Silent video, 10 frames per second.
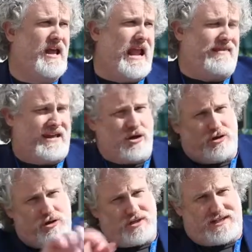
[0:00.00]
and then you're
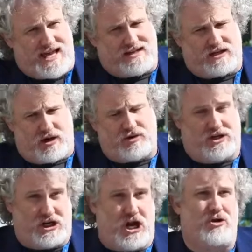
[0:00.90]
using that to go
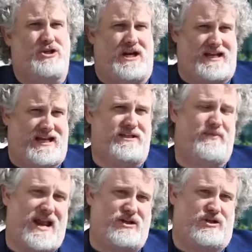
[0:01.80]
negotiate against
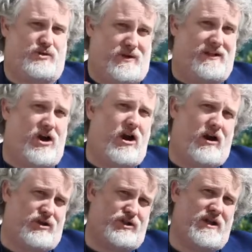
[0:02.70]
patients writ
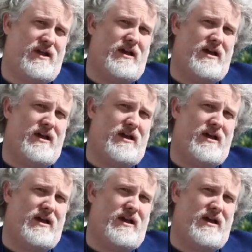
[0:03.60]
large,